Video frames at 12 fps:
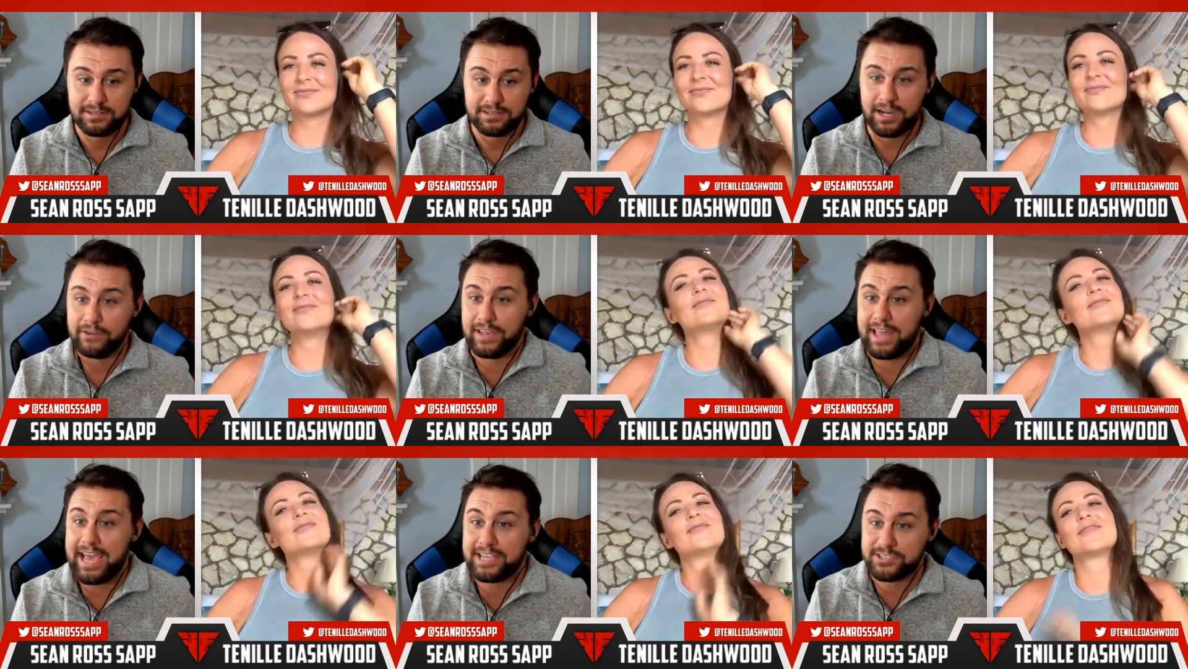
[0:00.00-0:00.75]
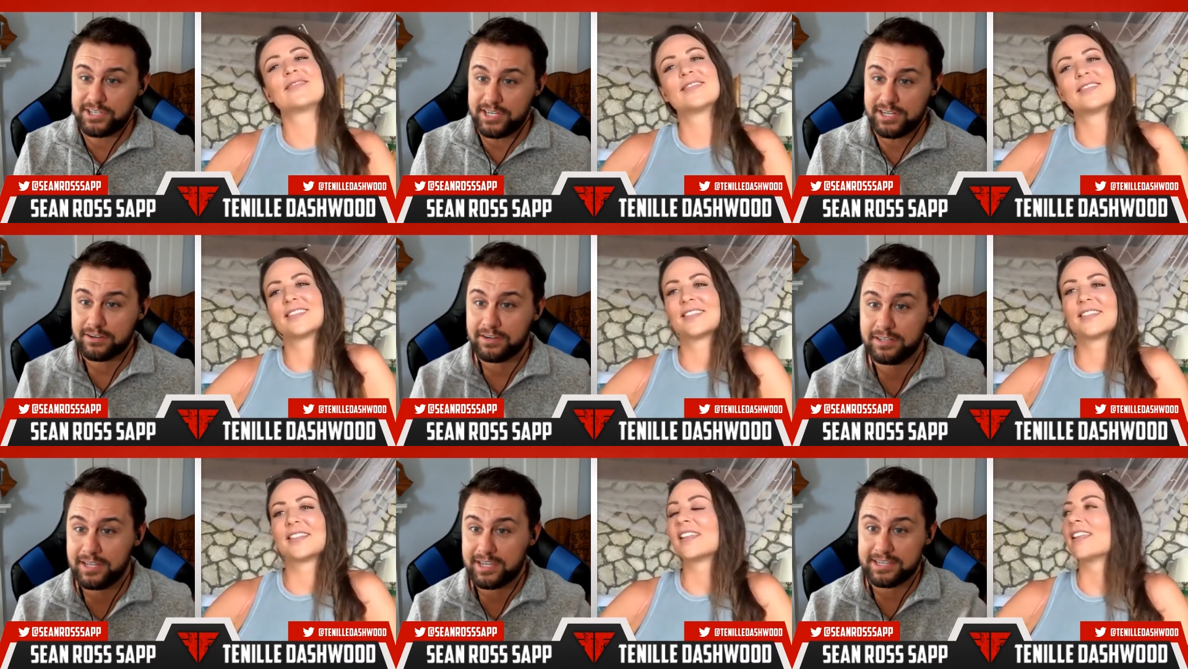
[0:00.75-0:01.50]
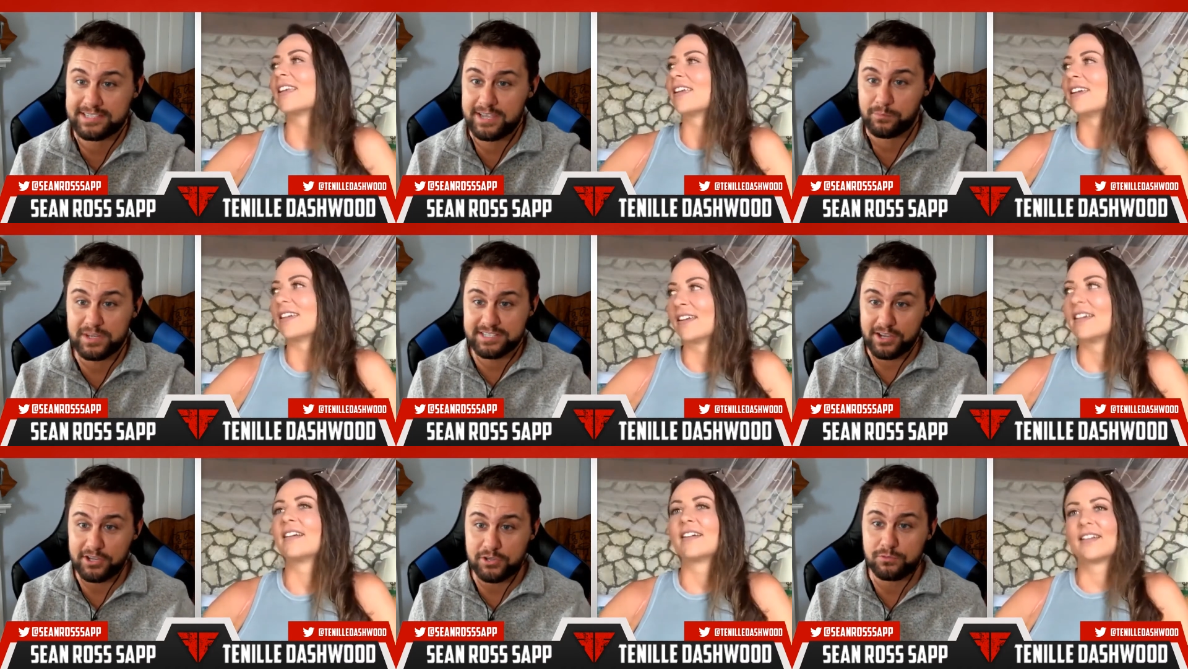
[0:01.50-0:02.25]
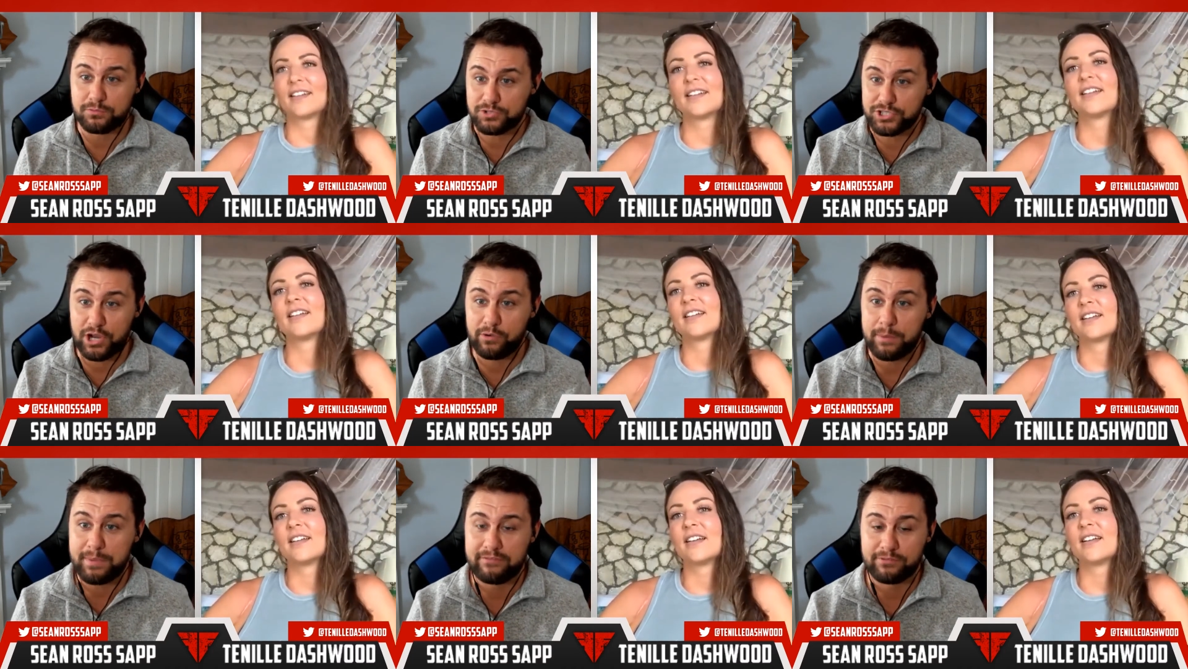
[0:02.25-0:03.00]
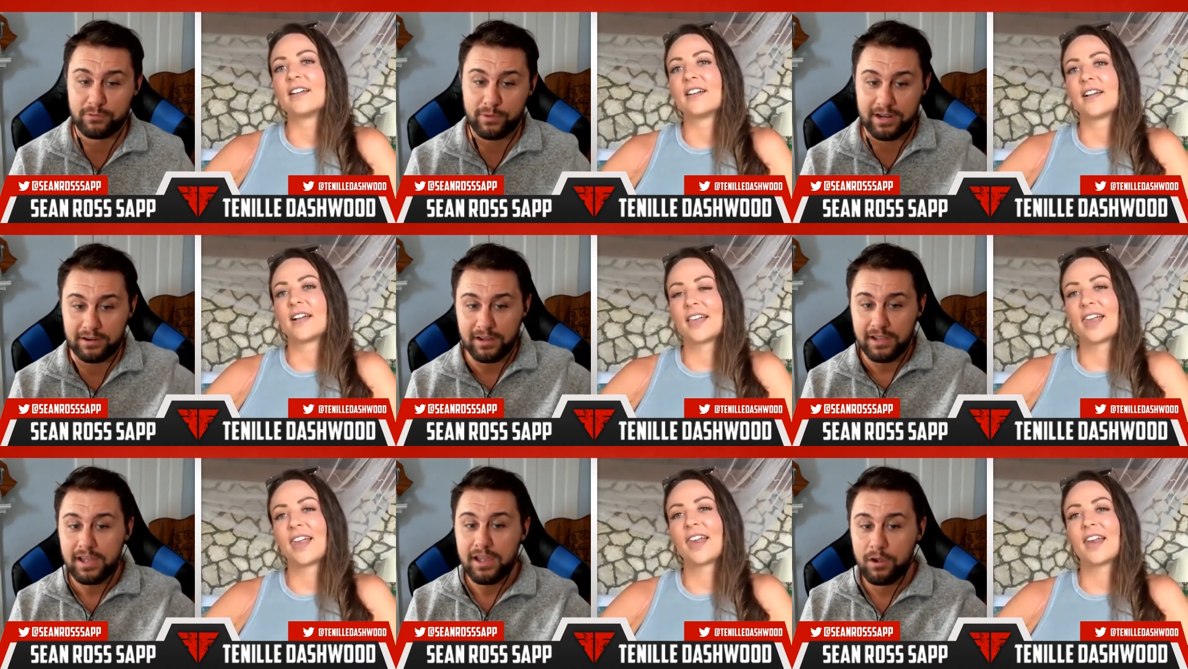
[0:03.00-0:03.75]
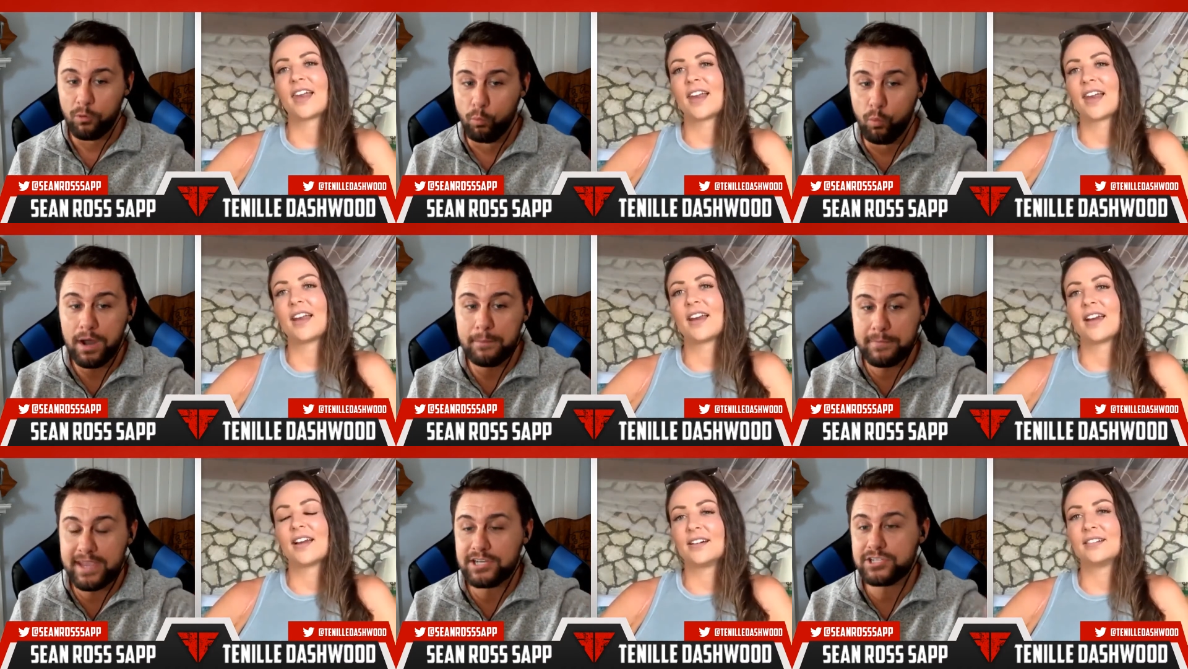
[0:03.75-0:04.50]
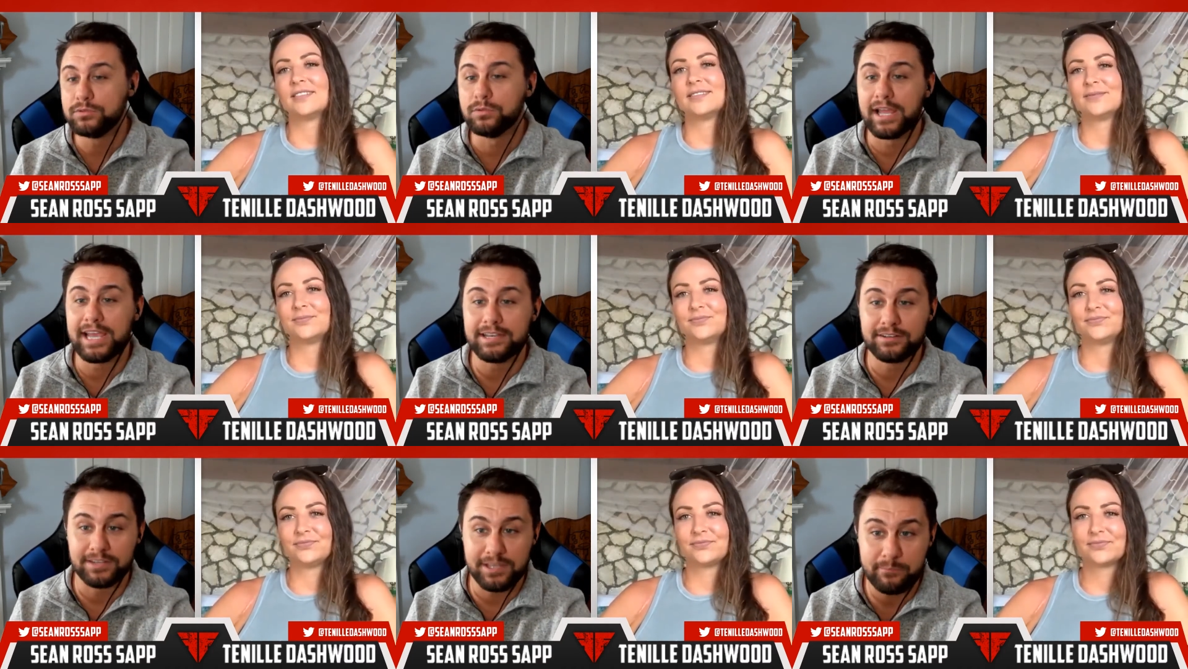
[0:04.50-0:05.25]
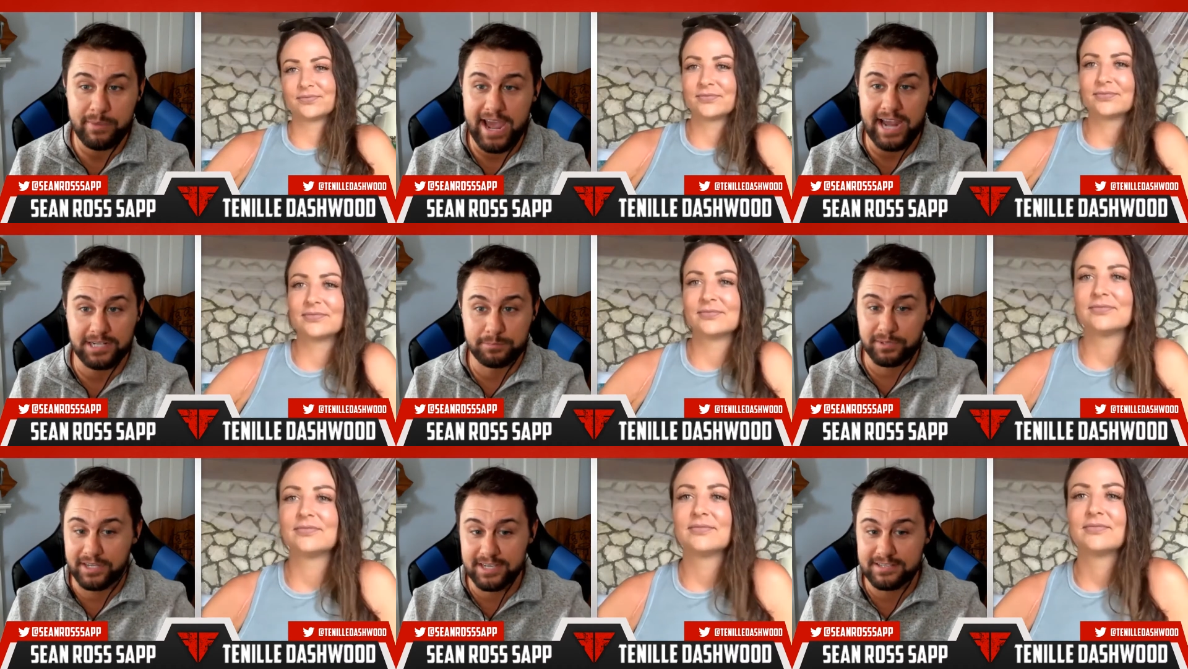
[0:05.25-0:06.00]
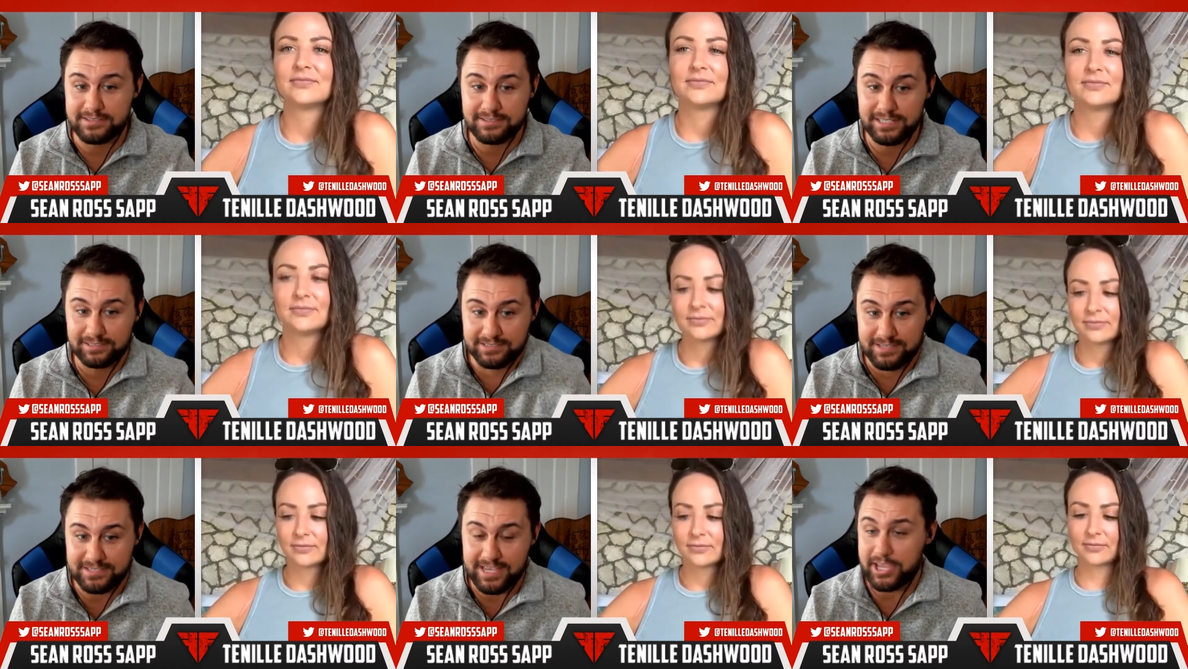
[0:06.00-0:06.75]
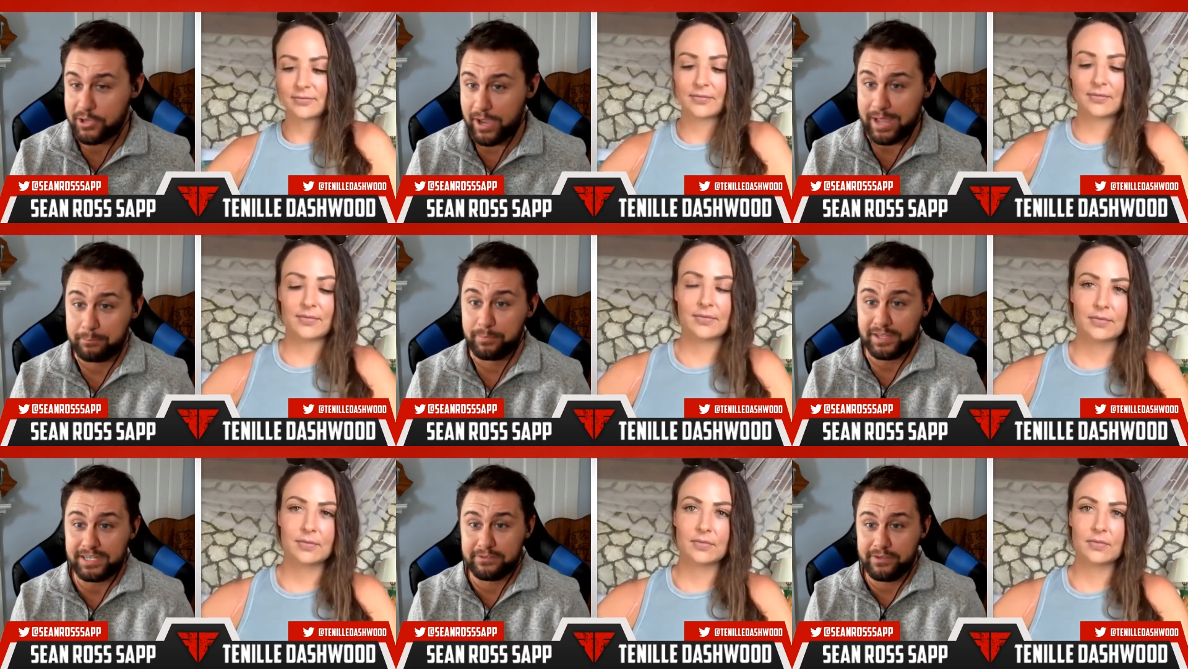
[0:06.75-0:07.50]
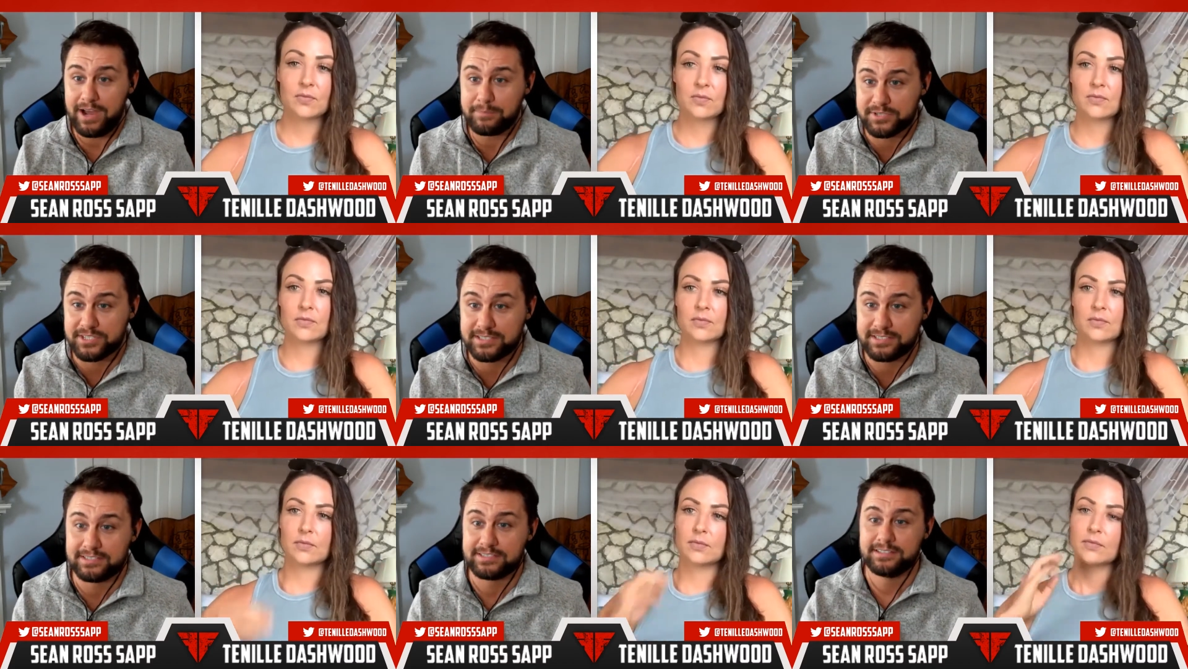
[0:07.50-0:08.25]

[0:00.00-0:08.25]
Speaker 1: of last year. And like I said, we saw you show up everywhere. What made you land on Impact? Because needless to say, you had plenty of options.